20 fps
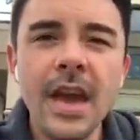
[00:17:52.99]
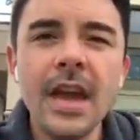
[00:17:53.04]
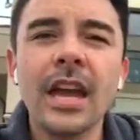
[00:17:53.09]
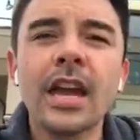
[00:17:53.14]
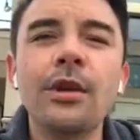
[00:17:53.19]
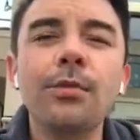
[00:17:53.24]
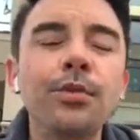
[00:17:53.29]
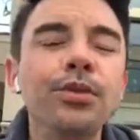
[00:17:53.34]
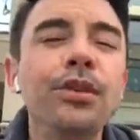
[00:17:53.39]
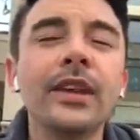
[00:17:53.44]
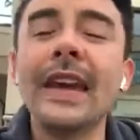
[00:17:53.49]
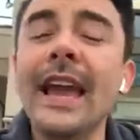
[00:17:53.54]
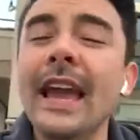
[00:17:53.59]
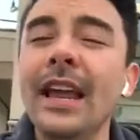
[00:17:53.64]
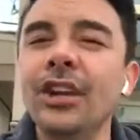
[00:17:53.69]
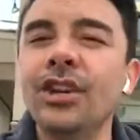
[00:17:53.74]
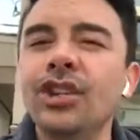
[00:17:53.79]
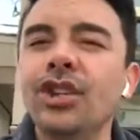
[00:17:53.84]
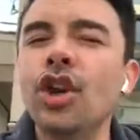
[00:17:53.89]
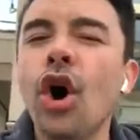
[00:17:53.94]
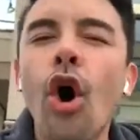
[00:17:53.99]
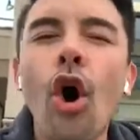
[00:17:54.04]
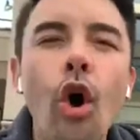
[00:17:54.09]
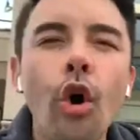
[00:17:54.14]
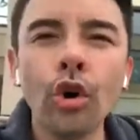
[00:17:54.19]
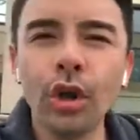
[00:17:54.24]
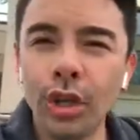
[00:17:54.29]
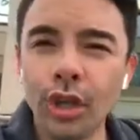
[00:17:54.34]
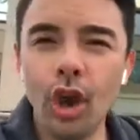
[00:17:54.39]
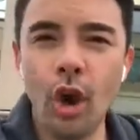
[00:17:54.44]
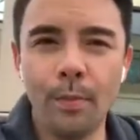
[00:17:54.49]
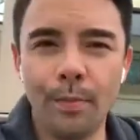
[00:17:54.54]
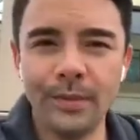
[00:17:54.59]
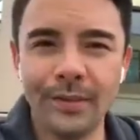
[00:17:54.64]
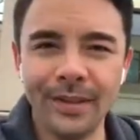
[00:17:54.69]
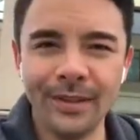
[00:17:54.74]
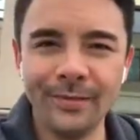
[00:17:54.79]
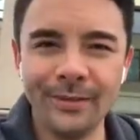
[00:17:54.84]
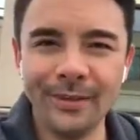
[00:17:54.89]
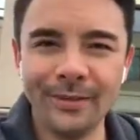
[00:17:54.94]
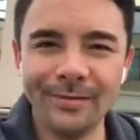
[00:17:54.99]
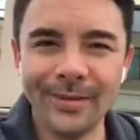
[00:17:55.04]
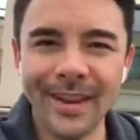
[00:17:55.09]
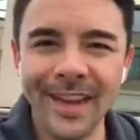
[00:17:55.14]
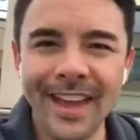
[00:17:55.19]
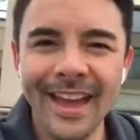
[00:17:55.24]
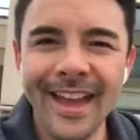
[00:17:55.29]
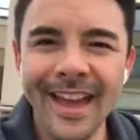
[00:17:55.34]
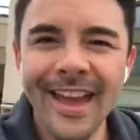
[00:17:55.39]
communicate totally openly with me.